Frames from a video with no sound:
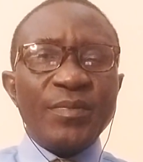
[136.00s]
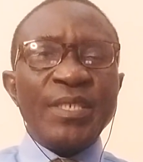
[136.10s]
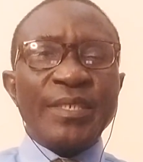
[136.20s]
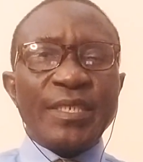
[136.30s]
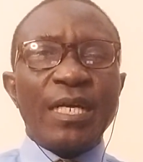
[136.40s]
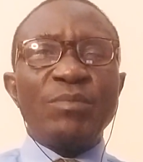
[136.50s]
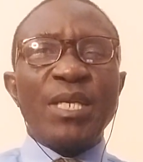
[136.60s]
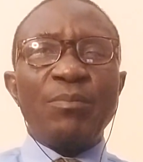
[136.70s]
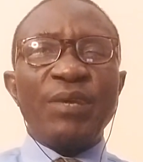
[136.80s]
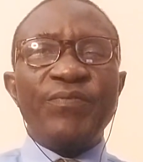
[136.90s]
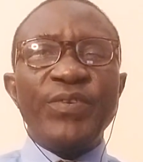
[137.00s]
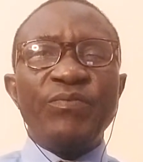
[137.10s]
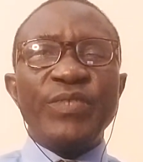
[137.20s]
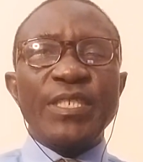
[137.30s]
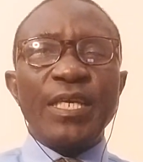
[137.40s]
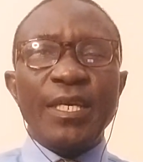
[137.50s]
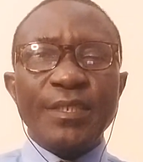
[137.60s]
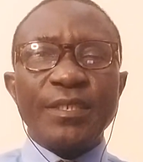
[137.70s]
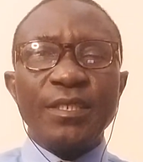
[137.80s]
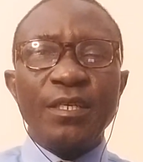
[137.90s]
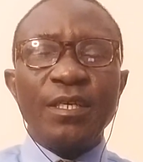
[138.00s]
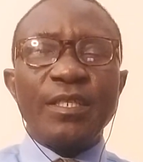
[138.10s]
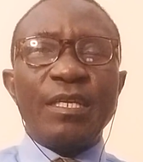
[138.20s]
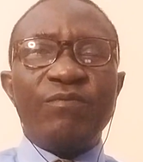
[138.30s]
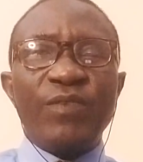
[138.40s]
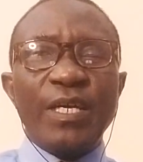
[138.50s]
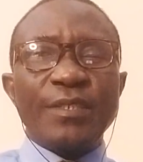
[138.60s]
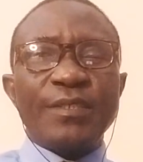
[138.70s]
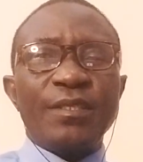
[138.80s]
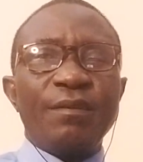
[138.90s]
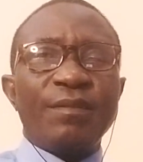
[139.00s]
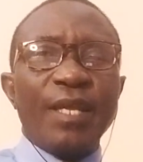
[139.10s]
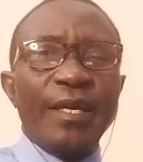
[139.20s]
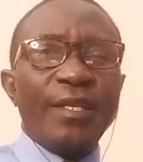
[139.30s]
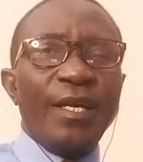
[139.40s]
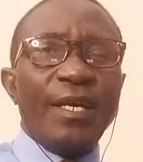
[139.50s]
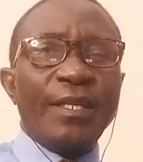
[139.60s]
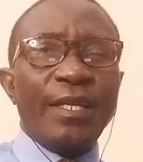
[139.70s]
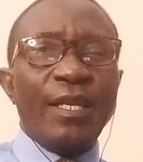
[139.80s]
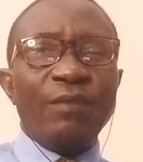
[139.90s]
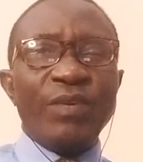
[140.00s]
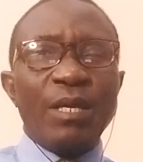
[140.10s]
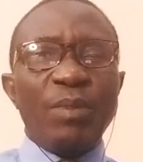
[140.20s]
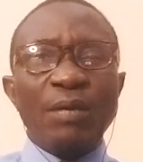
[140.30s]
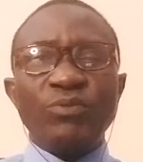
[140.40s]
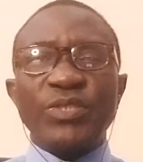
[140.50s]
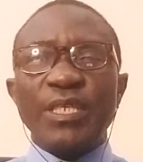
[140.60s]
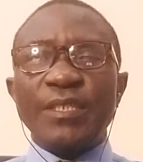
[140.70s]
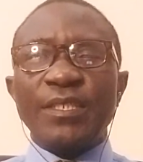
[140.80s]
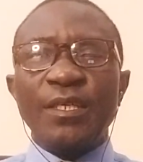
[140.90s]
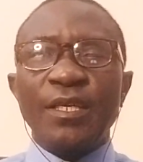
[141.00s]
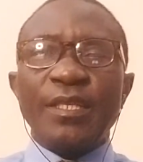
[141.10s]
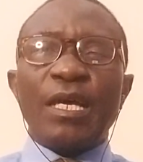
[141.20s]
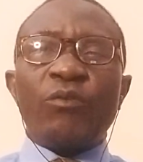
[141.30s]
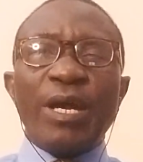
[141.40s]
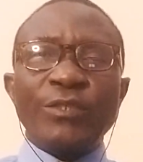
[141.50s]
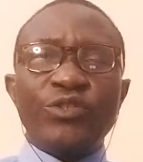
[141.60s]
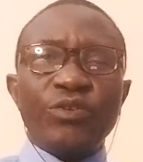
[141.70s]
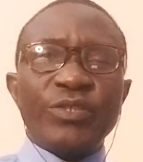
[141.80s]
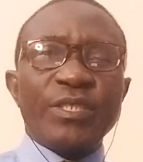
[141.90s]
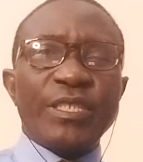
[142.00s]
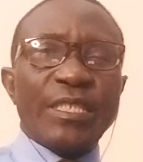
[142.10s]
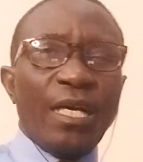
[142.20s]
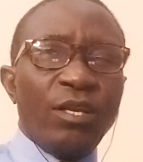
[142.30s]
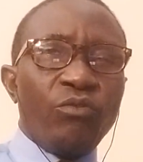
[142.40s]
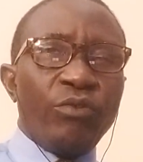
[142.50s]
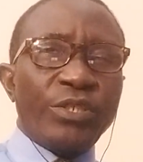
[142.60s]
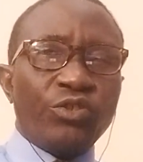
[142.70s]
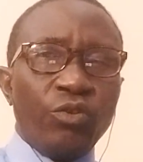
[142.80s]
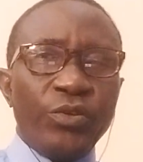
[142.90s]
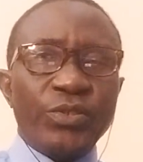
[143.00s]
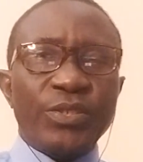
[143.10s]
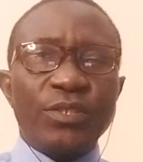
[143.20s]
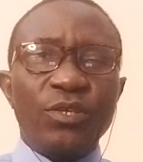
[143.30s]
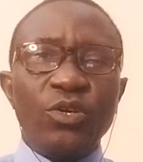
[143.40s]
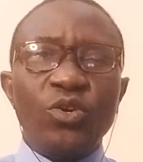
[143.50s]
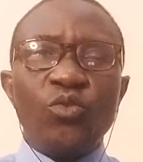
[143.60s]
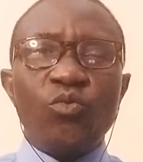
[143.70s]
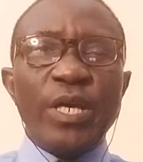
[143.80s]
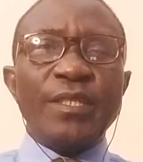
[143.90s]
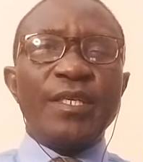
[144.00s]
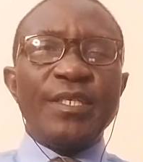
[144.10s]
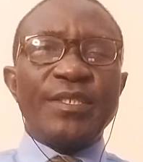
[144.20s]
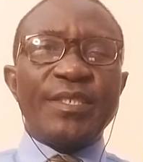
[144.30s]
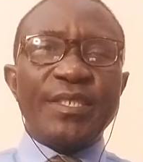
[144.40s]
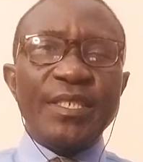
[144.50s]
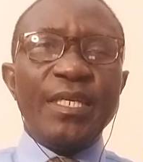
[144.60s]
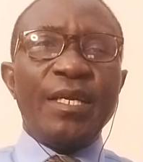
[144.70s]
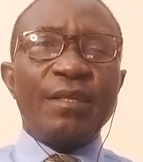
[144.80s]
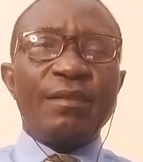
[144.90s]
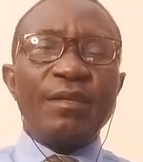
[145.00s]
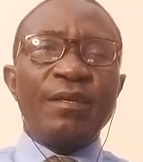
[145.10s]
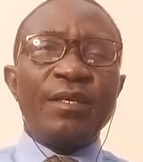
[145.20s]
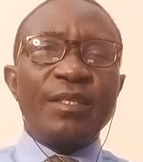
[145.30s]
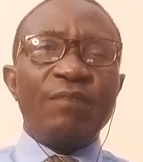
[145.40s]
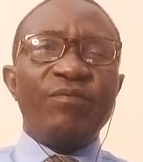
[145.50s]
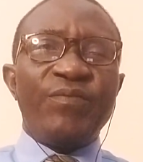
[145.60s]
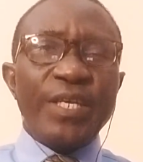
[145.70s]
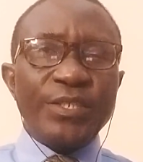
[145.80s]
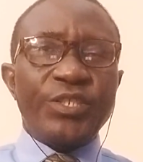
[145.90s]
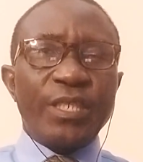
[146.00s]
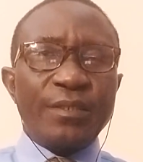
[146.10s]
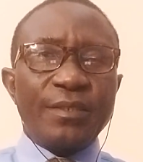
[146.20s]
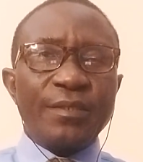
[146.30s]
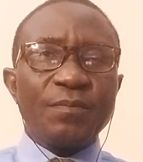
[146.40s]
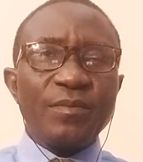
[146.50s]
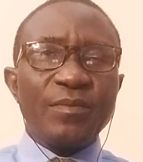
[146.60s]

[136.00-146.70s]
Psalm number 58, the verse 10 and 11. The Bible says, the righteous shall rejoice when he seeth the vengeance.